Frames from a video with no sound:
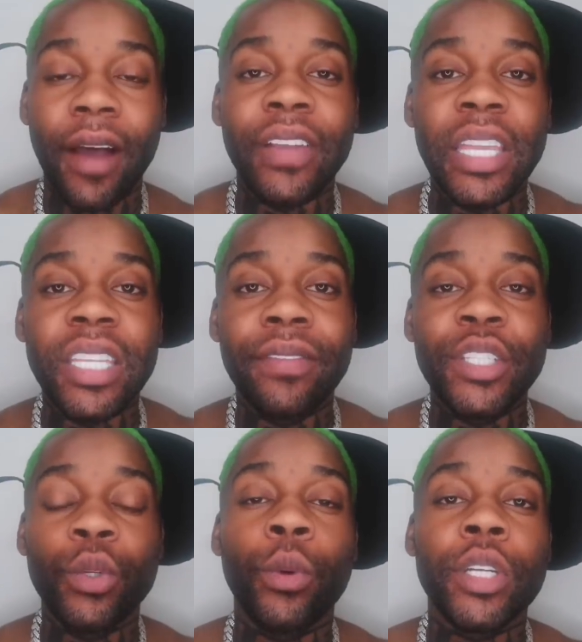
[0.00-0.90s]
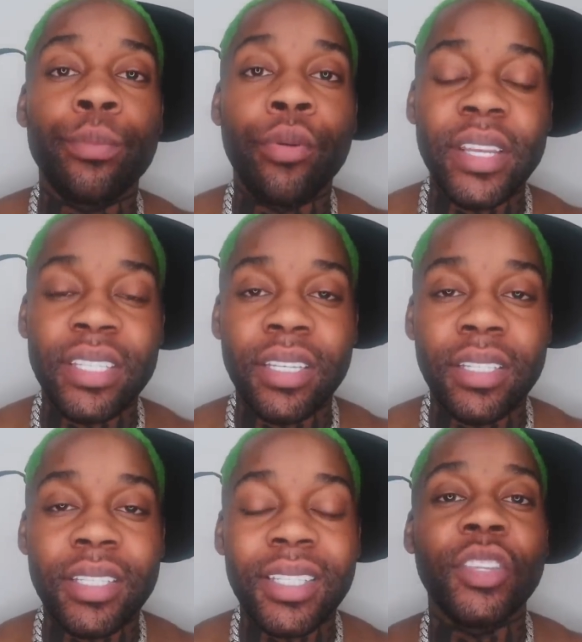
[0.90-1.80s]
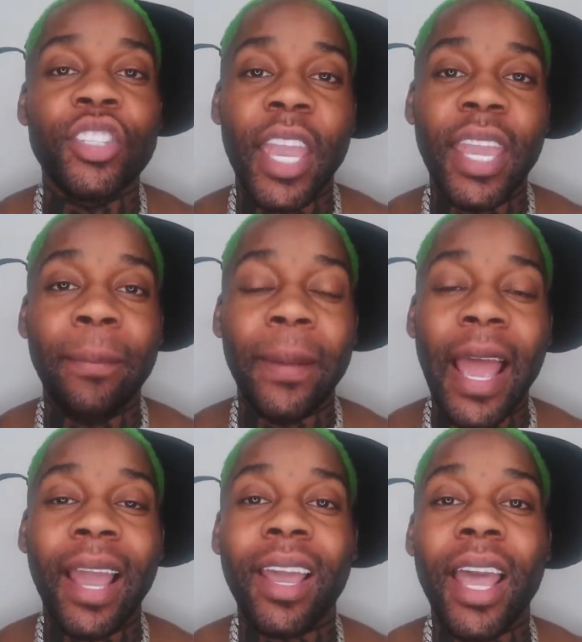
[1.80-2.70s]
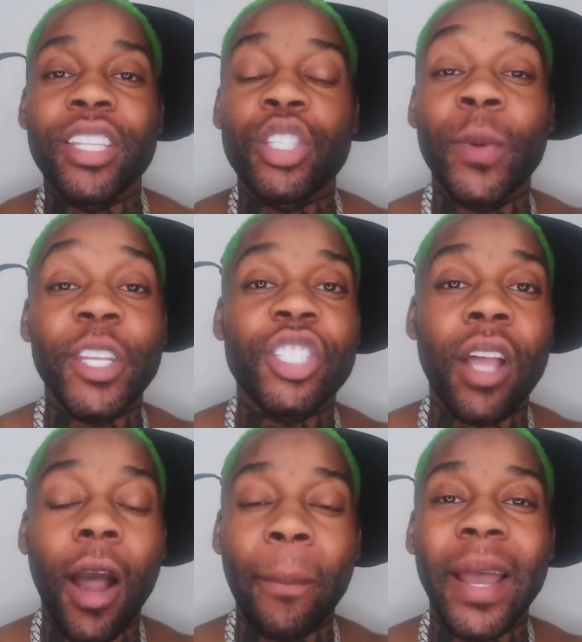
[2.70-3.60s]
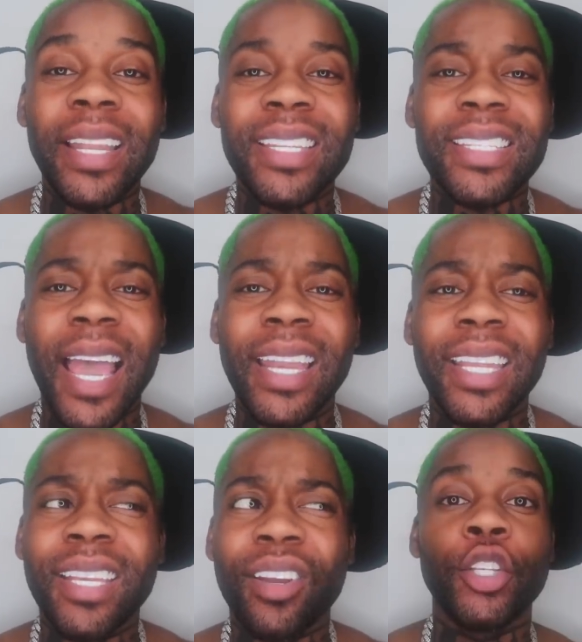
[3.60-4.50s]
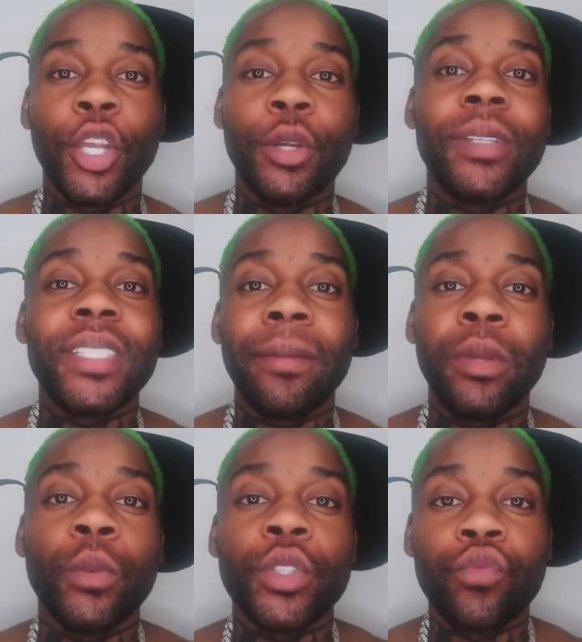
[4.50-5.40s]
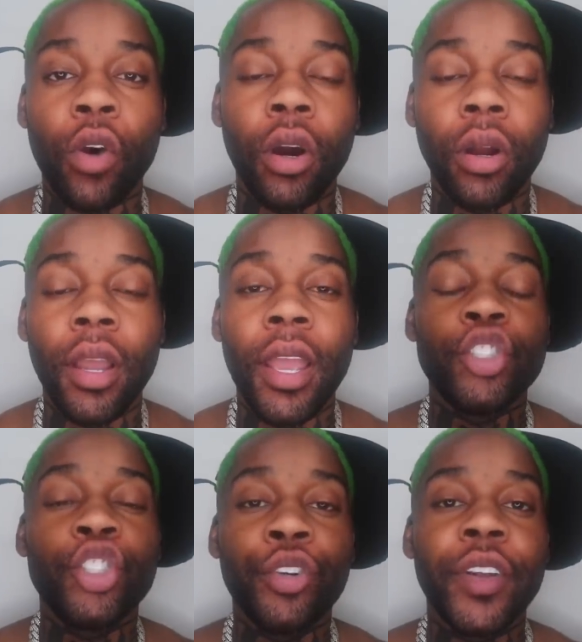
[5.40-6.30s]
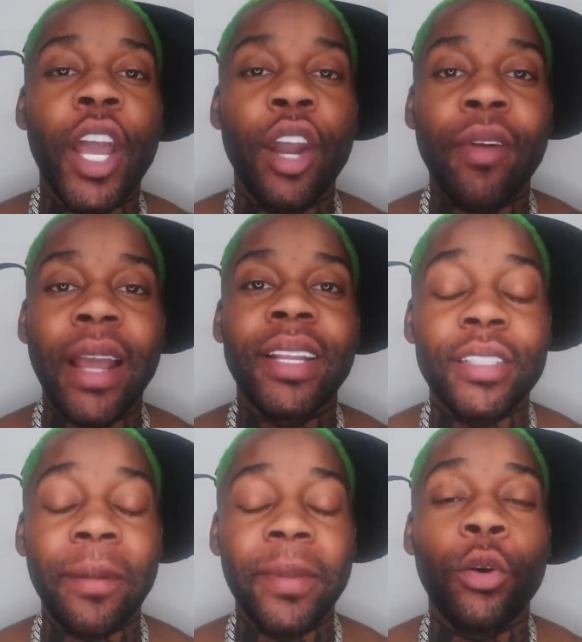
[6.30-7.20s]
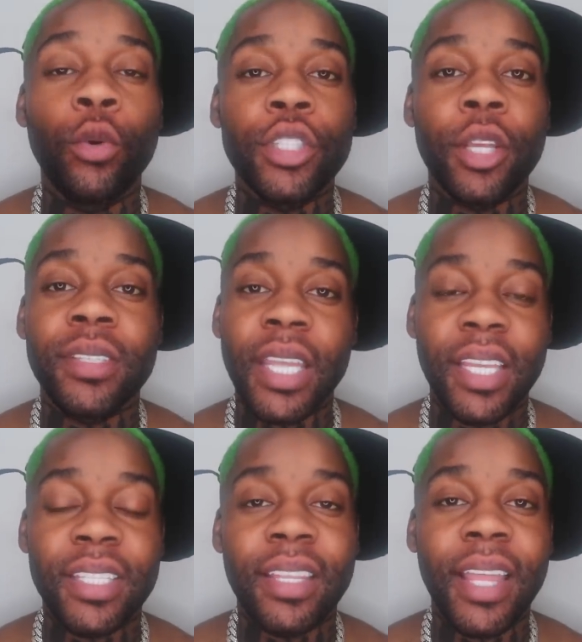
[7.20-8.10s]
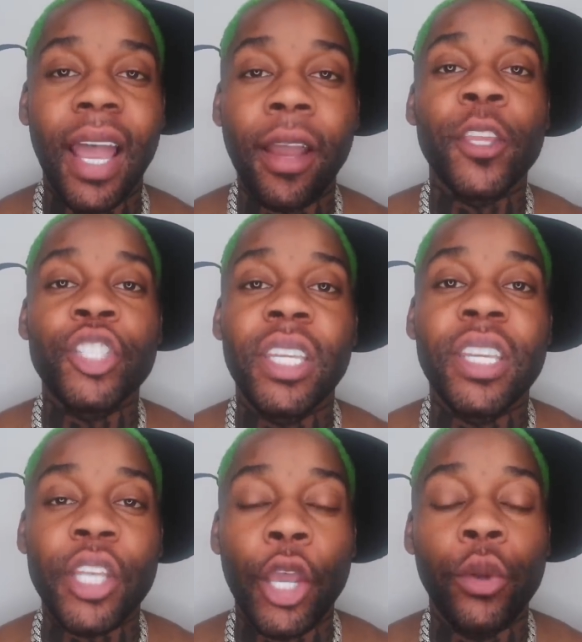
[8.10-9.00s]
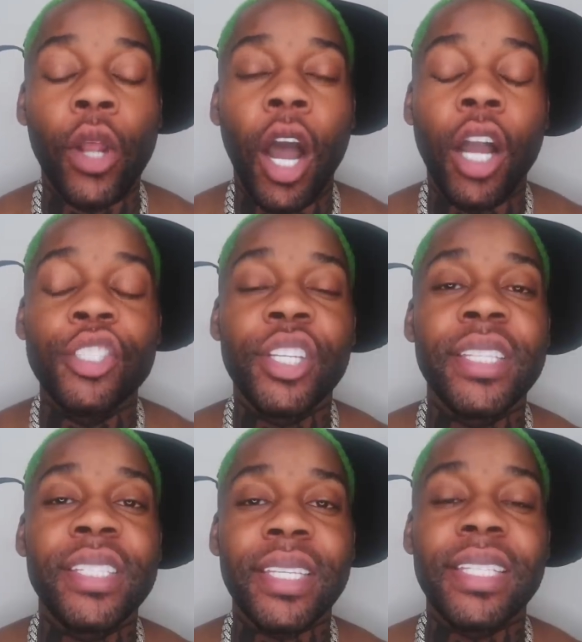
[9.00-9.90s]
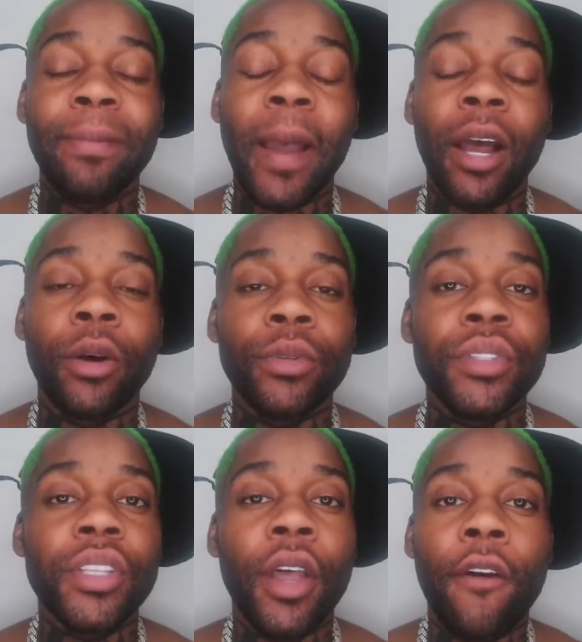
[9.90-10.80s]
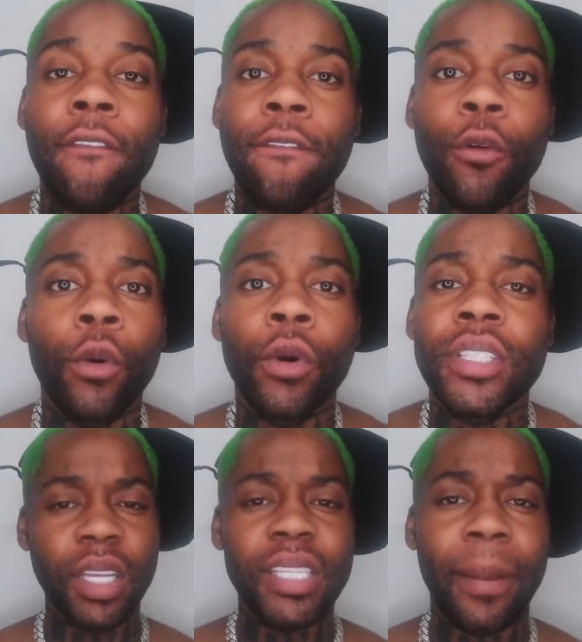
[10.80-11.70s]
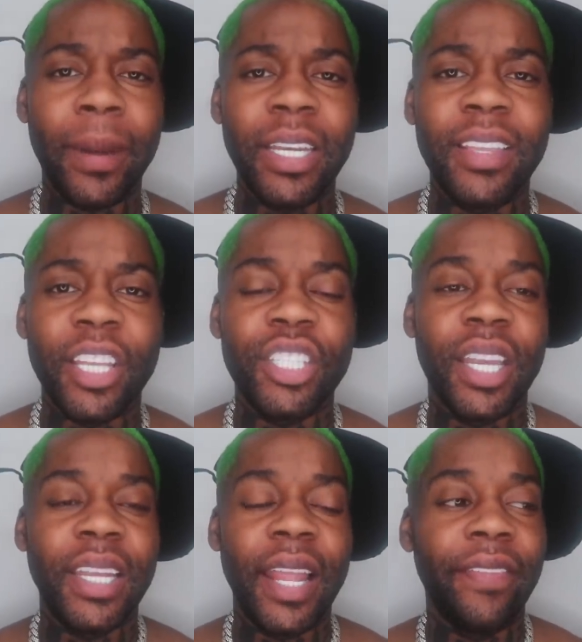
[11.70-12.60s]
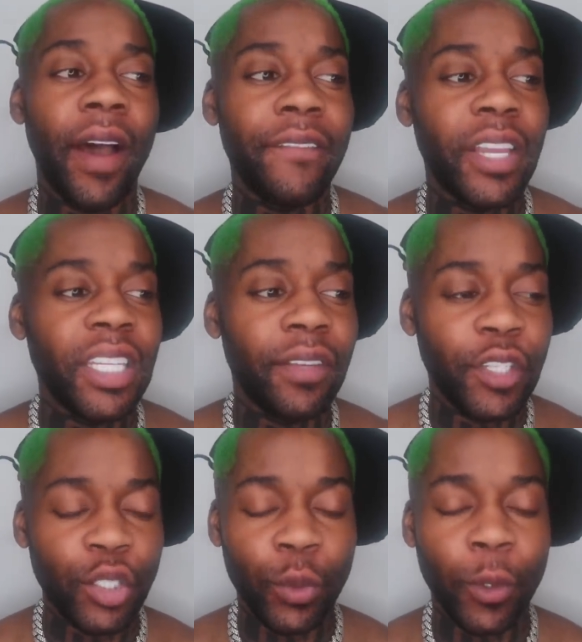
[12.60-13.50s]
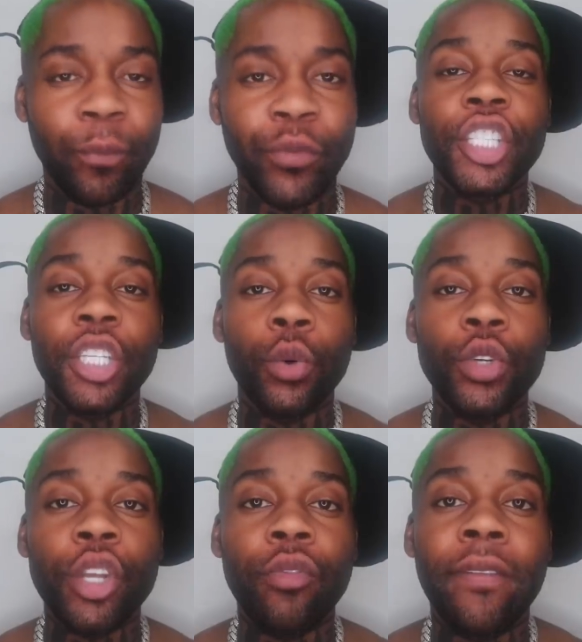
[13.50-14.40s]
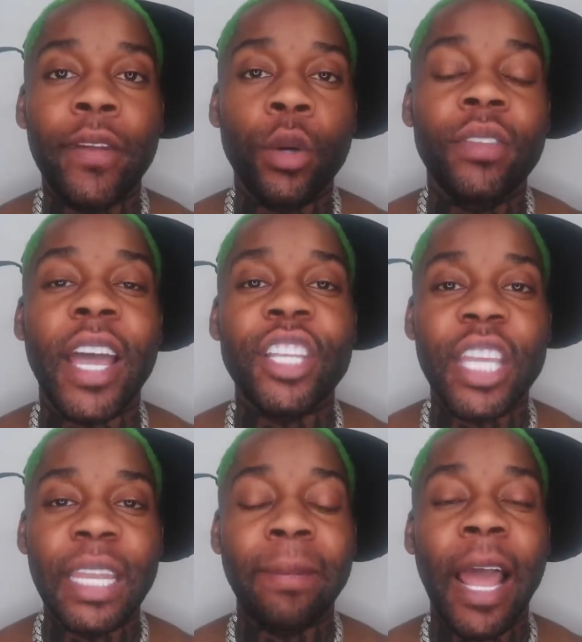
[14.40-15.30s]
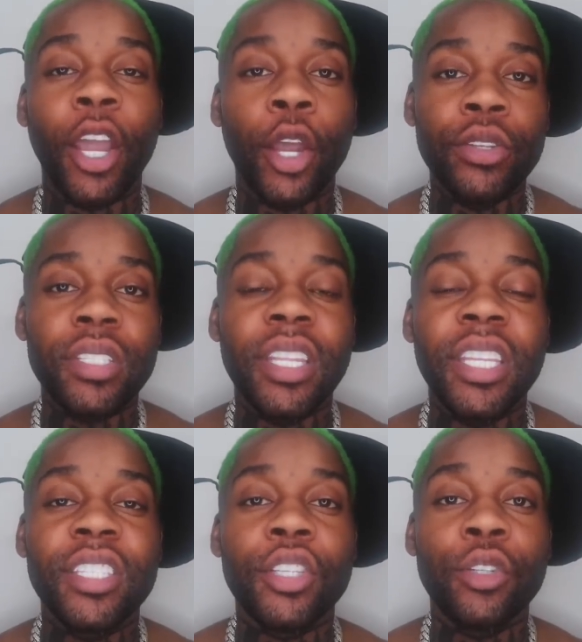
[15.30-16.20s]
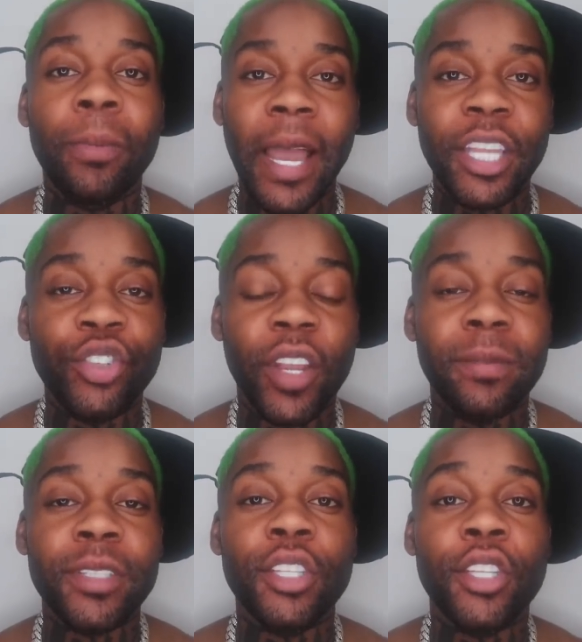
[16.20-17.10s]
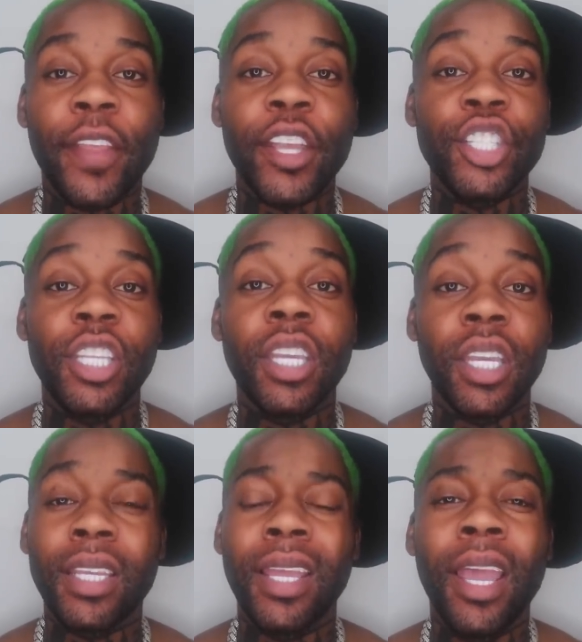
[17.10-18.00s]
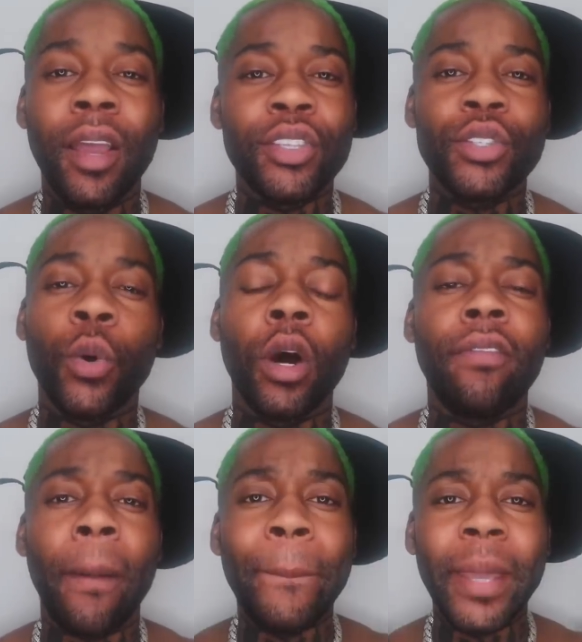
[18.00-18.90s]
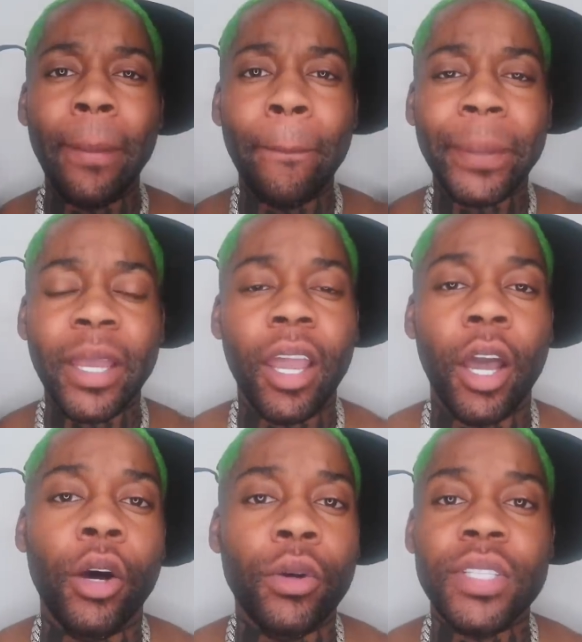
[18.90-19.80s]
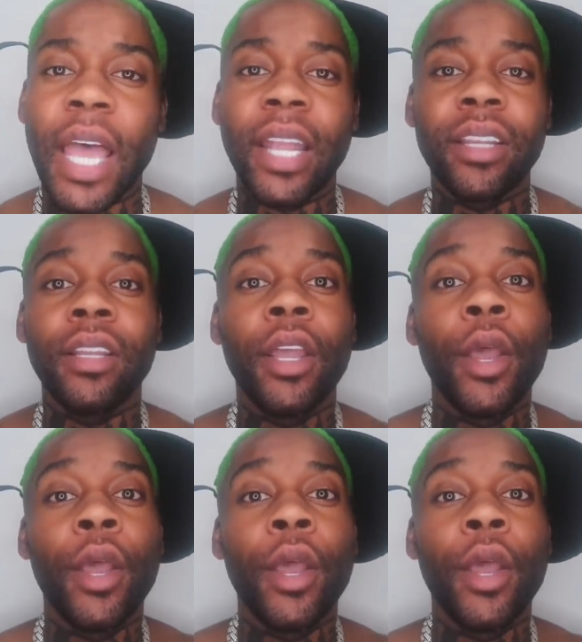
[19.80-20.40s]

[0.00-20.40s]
other individual was present, Jade Blac had switched up and decided no, Demi was wrong. During her rant, Demi also says that she is owed £160 for some money that she had lent the other individual. She also revealed that Jade Blac goes to these Dubai trips so that she can sort of girls and